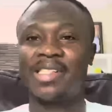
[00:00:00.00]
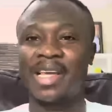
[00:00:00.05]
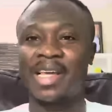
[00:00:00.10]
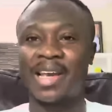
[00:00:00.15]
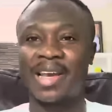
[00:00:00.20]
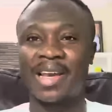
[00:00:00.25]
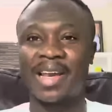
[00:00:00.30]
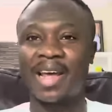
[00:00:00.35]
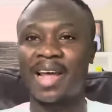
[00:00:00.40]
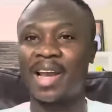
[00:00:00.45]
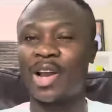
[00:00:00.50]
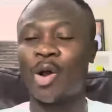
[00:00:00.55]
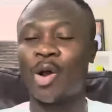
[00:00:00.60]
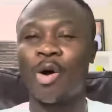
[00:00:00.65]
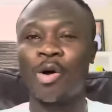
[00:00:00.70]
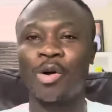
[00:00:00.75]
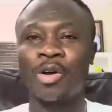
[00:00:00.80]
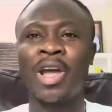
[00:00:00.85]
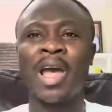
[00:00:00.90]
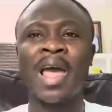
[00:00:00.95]
and
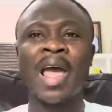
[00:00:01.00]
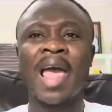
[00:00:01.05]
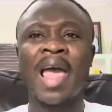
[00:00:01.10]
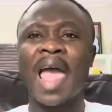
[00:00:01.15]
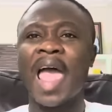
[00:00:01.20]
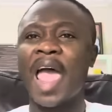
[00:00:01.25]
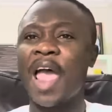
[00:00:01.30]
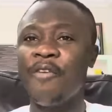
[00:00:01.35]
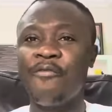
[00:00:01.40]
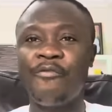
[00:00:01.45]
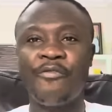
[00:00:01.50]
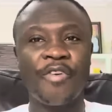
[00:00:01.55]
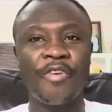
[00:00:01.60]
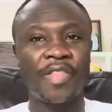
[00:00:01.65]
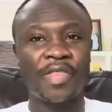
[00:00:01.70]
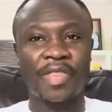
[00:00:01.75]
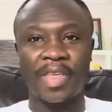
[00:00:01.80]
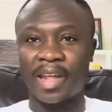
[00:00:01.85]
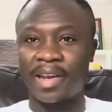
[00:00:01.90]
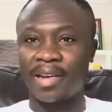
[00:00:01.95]
long,
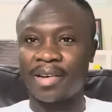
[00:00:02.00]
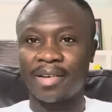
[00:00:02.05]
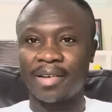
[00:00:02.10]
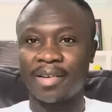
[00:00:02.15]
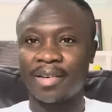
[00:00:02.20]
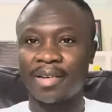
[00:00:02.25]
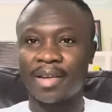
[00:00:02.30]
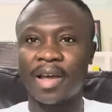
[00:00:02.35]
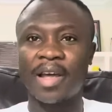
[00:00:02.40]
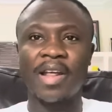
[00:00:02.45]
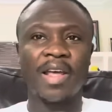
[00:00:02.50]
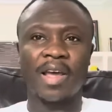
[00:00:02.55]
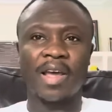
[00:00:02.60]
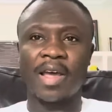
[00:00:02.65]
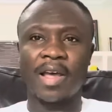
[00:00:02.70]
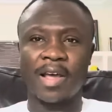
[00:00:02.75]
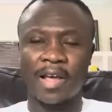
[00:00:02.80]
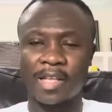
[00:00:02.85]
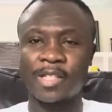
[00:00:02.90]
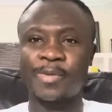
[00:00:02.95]
everything,
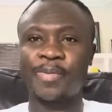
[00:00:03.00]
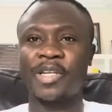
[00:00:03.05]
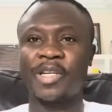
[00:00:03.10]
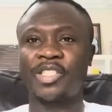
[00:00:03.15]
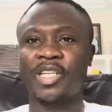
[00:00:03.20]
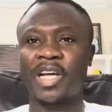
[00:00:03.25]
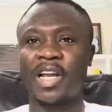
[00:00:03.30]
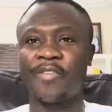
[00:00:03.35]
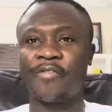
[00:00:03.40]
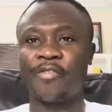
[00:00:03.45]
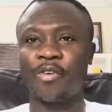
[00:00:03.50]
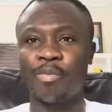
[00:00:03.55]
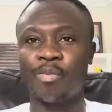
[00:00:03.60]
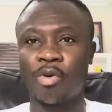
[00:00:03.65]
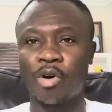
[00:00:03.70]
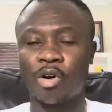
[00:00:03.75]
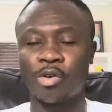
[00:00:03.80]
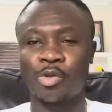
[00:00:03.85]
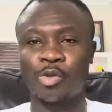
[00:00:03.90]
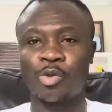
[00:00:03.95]
especially
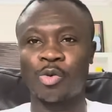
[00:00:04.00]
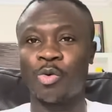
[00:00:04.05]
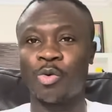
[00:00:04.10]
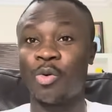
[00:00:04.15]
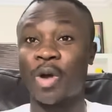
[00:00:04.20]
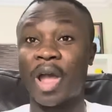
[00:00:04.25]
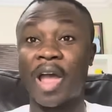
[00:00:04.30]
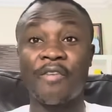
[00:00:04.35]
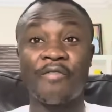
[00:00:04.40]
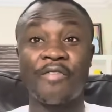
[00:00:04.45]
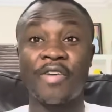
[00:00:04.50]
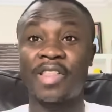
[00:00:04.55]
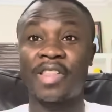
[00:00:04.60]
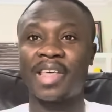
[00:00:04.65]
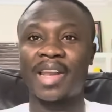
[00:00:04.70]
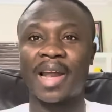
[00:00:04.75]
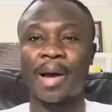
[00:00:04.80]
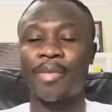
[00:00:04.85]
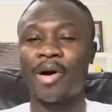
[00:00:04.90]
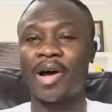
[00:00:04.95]
football too.
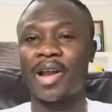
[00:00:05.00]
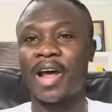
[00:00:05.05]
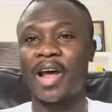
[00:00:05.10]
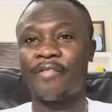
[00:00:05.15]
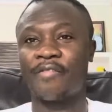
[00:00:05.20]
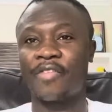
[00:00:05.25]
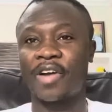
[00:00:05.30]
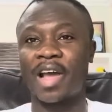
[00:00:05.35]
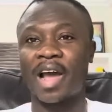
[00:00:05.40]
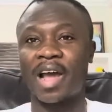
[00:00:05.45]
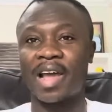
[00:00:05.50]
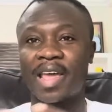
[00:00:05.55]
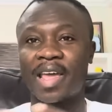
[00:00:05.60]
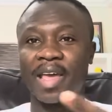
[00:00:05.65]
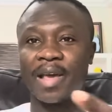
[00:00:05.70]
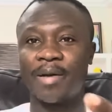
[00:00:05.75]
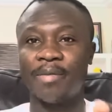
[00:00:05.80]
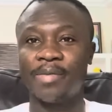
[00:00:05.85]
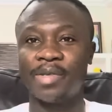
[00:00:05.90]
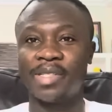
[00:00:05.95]
Everything about the African
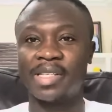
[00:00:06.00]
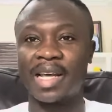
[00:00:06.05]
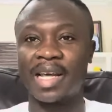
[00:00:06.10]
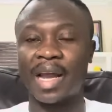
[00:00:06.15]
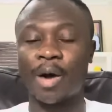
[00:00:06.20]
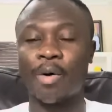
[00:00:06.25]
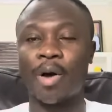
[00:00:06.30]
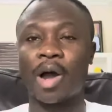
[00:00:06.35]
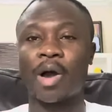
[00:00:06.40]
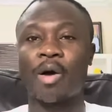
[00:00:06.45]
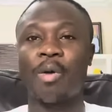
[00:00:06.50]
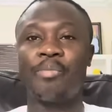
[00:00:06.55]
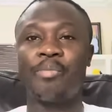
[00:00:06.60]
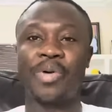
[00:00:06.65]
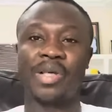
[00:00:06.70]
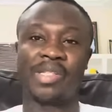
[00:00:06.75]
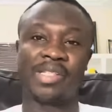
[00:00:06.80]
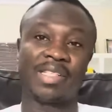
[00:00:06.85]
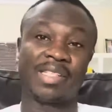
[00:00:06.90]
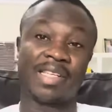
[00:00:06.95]
Games and our
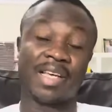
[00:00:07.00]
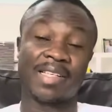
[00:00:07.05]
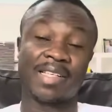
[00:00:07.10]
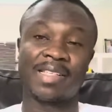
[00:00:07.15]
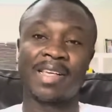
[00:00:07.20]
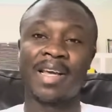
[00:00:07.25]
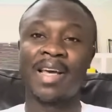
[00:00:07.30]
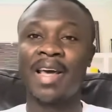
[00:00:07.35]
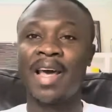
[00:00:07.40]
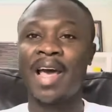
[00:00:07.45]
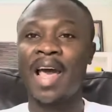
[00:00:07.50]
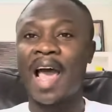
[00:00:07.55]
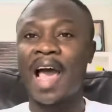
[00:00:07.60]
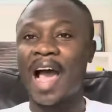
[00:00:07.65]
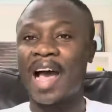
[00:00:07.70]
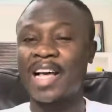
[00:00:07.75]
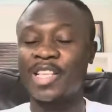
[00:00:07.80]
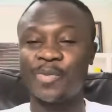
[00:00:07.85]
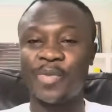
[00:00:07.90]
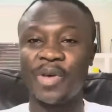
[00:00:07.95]
competitors
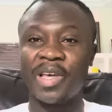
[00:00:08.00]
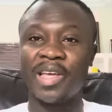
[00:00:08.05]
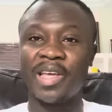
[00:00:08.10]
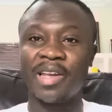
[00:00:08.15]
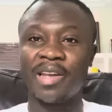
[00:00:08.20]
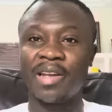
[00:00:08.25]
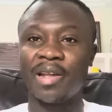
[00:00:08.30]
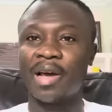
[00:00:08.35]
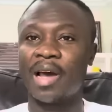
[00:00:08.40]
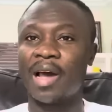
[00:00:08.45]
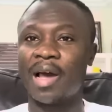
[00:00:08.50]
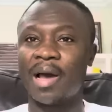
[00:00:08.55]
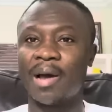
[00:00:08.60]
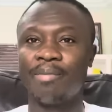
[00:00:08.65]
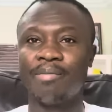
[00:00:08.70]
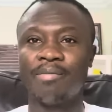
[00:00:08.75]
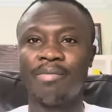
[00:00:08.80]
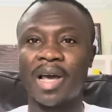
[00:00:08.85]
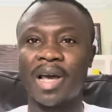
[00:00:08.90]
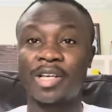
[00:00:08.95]
has been
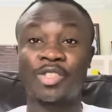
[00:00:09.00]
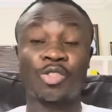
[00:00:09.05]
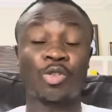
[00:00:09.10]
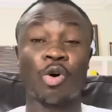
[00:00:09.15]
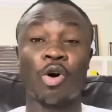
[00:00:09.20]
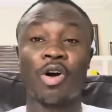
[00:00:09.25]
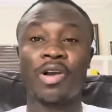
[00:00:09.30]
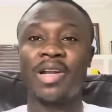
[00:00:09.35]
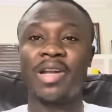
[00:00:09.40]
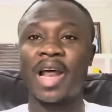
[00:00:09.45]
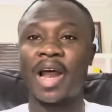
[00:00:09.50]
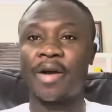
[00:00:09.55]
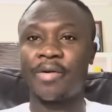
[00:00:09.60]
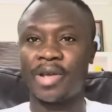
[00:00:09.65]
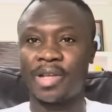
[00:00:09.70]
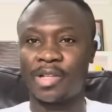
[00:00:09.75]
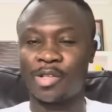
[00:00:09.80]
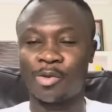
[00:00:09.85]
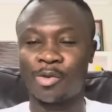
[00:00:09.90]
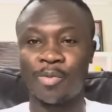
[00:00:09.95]
extraordinary
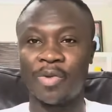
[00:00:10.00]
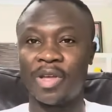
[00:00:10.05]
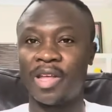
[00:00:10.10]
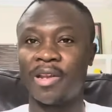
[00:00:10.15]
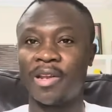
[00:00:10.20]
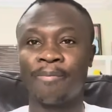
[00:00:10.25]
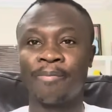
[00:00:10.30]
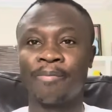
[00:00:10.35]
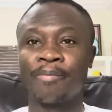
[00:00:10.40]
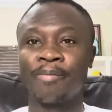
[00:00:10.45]
to me.